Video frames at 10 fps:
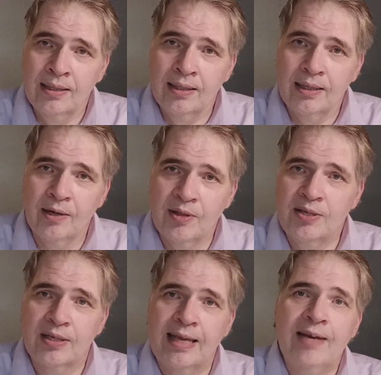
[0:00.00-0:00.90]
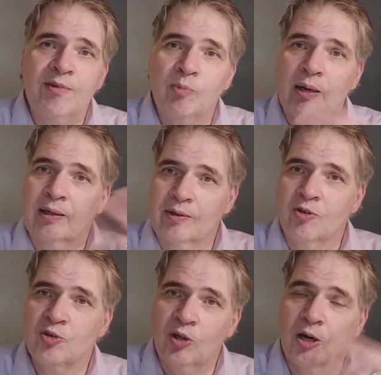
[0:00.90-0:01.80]
this again, if you're modeling
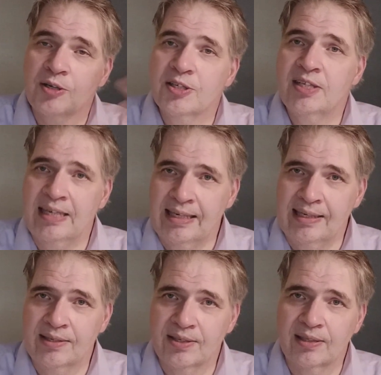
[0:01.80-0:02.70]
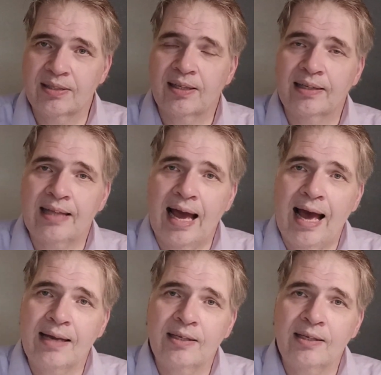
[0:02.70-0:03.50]
those large scenes, things like that,